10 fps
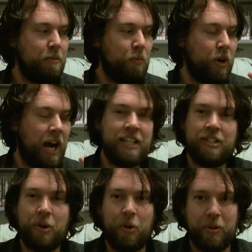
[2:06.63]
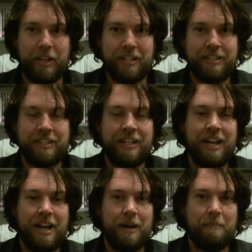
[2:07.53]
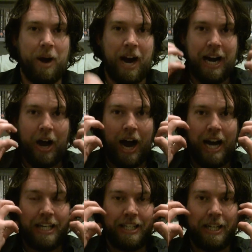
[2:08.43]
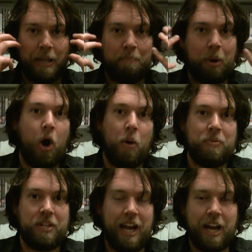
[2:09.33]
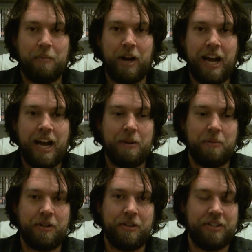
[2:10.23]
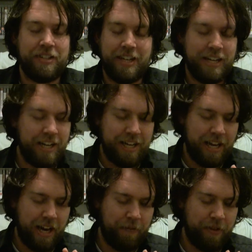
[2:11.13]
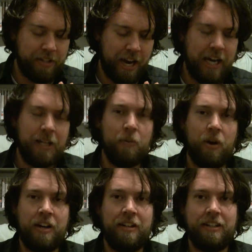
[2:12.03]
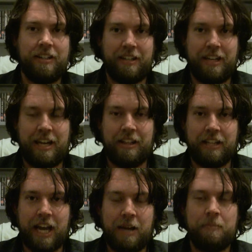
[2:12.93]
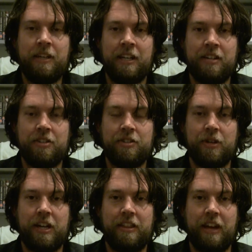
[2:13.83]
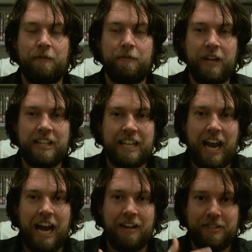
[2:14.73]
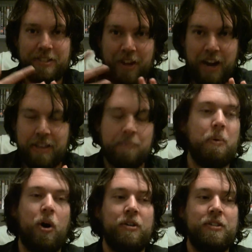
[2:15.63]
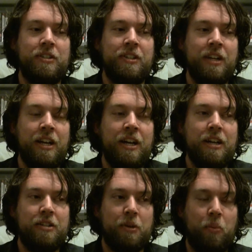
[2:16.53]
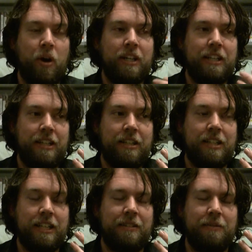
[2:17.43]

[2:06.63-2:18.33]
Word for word: When I saw this, my eyes nearly popped out of my head because if there's anyone in the gaming industry that thinks outside the box to what to